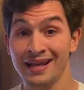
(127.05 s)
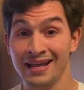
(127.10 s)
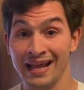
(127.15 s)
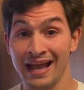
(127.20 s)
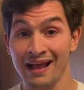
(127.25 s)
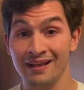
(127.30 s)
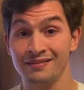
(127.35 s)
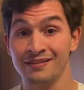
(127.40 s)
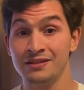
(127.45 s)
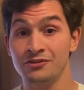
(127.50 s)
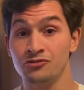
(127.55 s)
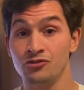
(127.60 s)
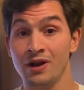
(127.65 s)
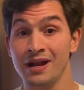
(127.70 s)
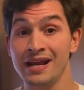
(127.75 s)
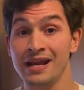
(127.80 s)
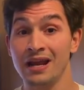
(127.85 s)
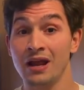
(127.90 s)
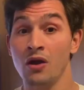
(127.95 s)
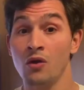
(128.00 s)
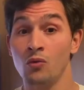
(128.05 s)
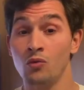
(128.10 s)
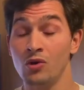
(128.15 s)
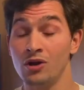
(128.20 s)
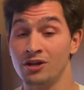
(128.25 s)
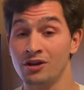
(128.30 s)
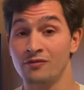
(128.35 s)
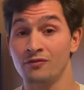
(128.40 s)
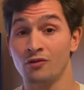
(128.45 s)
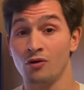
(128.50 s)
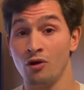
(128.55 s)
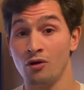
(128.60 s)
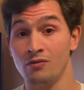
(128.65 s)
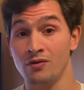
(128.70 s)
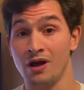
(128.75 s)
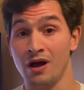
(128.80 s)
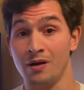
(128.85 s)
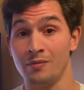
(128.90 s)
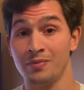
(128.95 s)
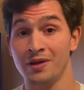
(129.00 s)
Cassie Drake, would have
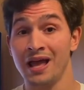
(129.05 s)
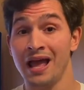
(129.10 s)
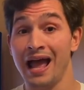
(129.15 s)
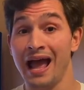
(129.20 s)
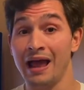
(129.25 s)
grown up